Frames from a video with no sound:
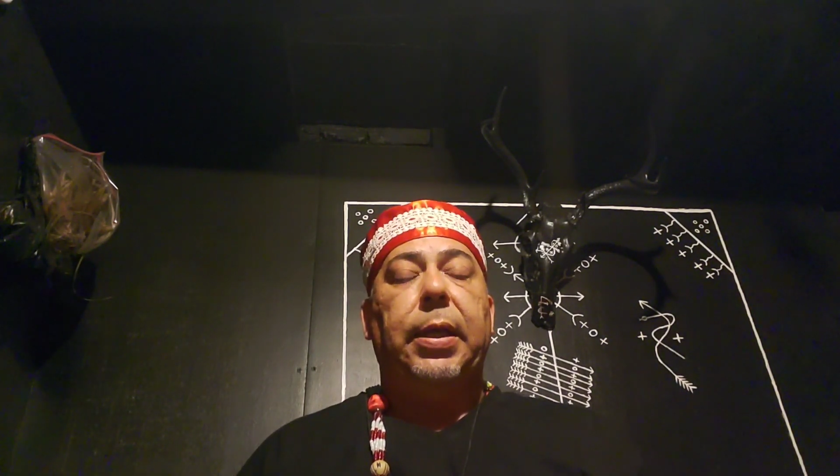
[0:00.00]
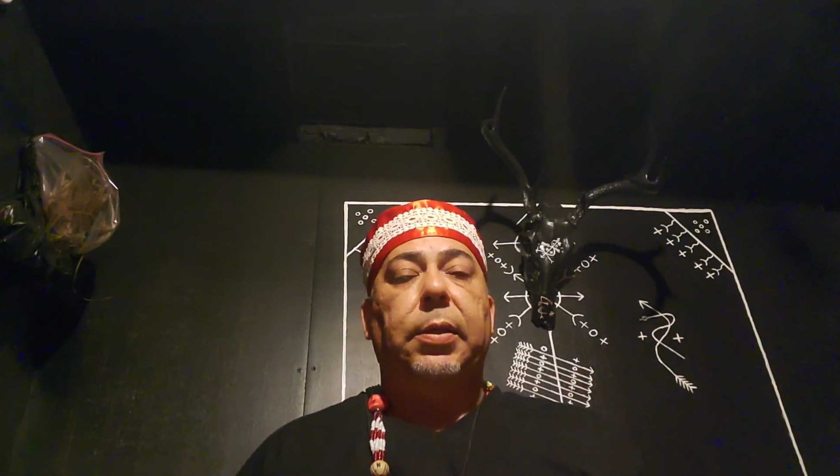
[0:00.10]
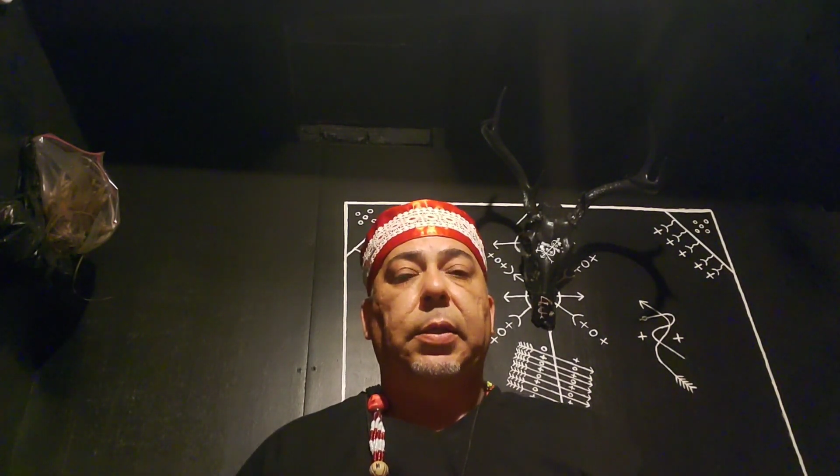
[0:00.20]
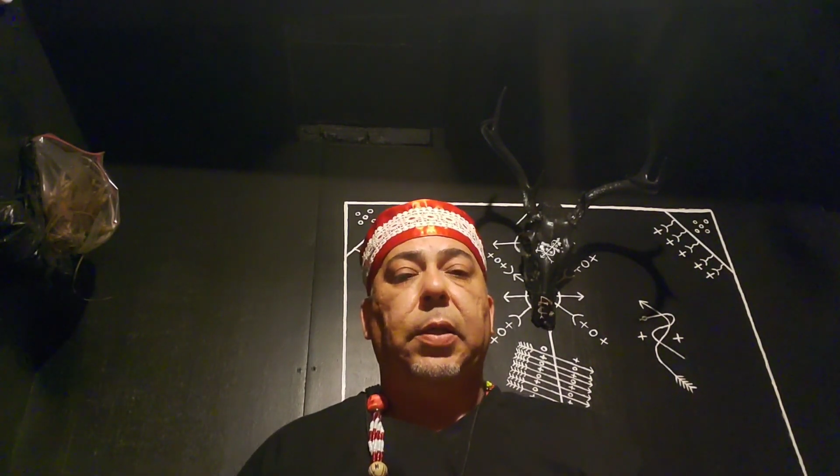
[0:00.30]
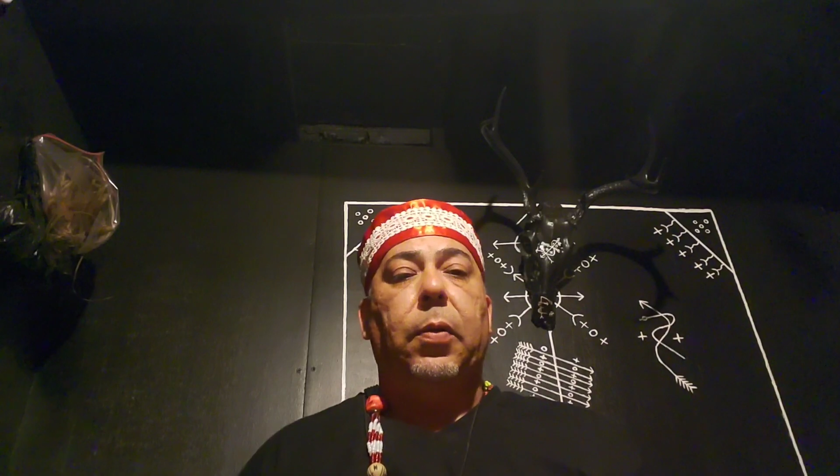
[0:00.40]
and
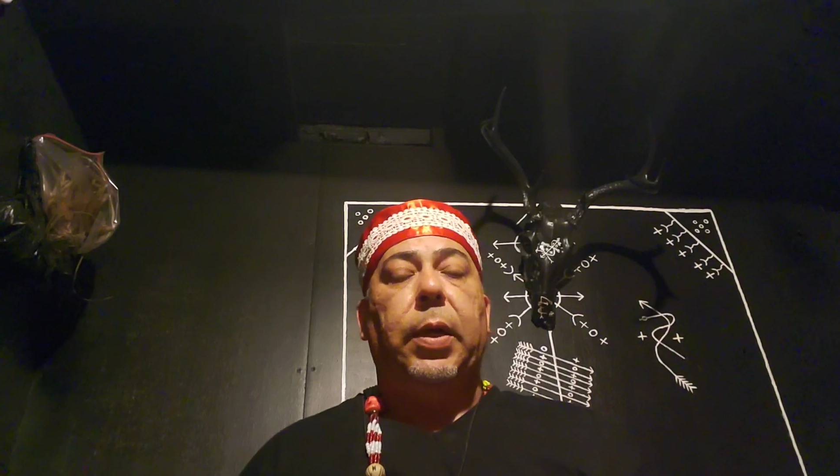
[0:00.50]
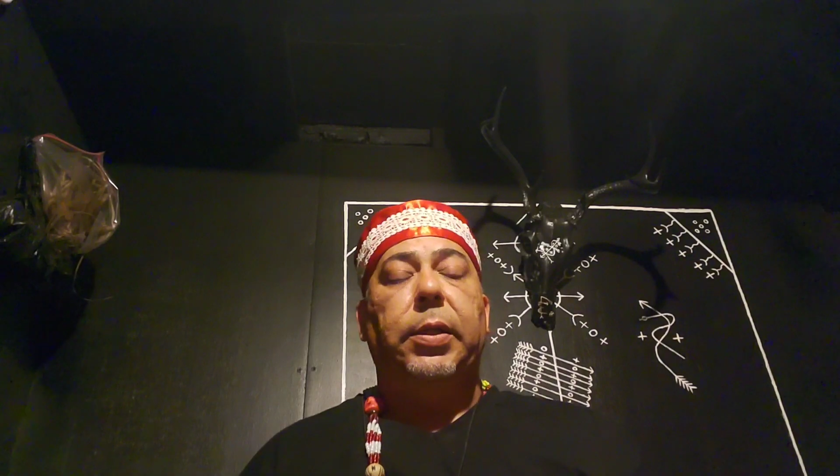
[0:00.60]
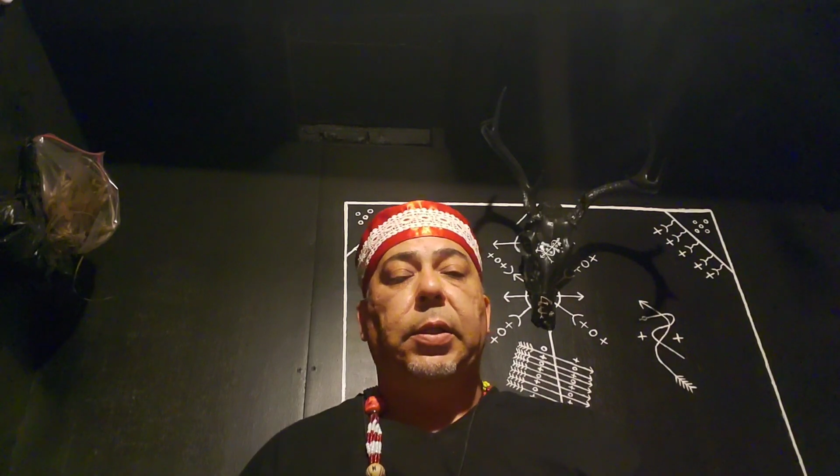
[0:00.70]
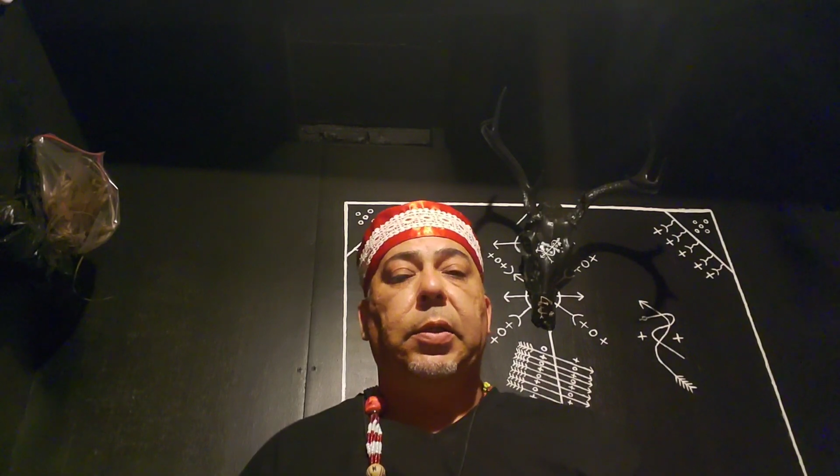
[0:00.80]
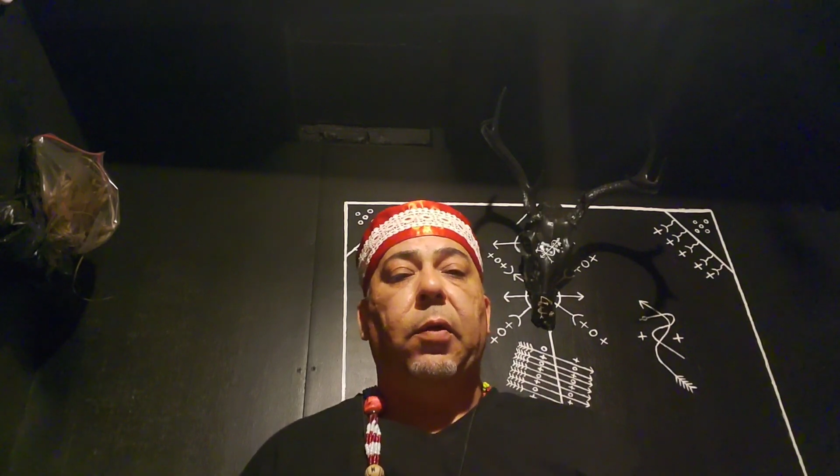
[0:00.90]
so on
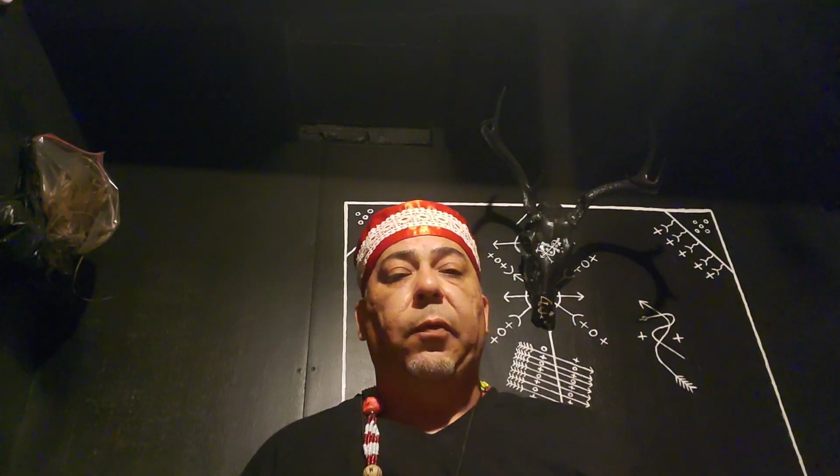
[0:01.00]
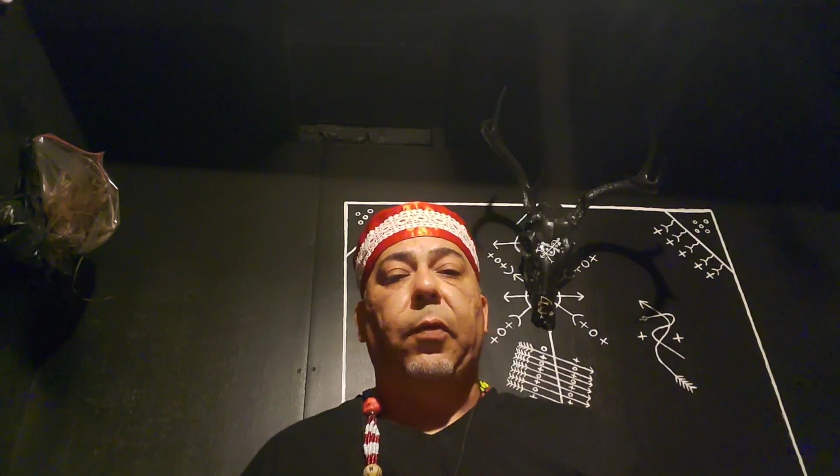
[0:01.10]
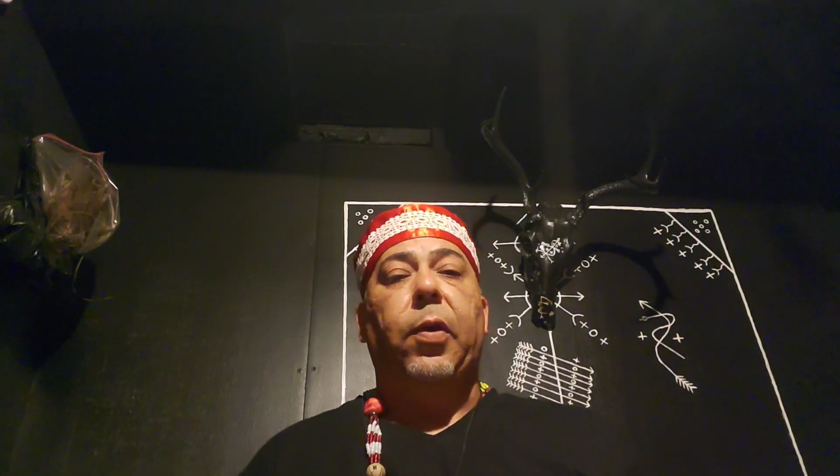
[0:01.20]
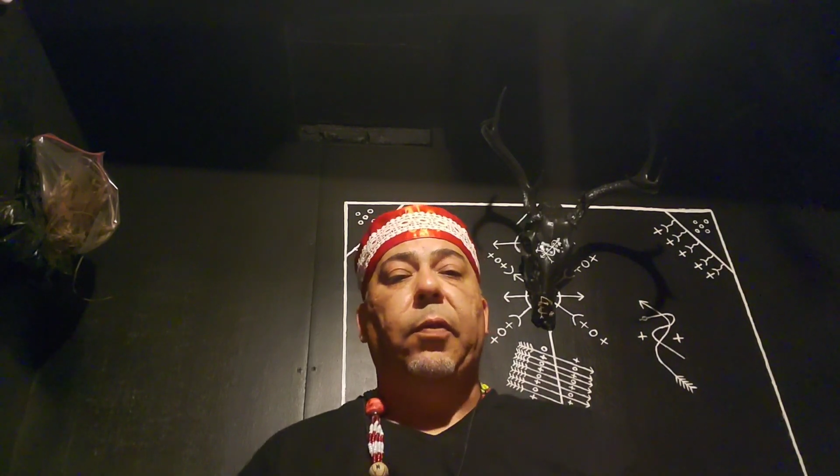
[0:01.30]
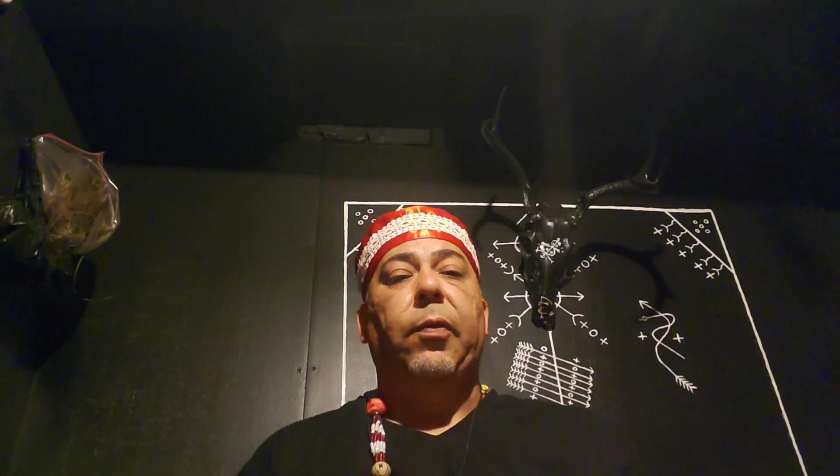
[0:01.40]
and so
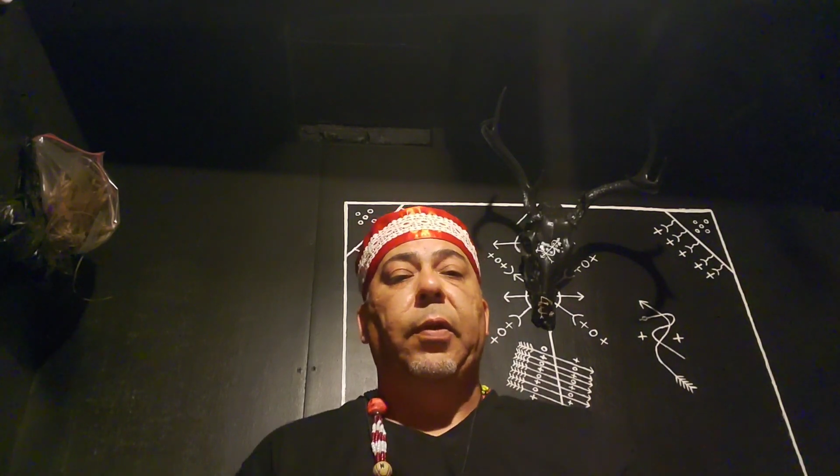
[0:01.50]
forth.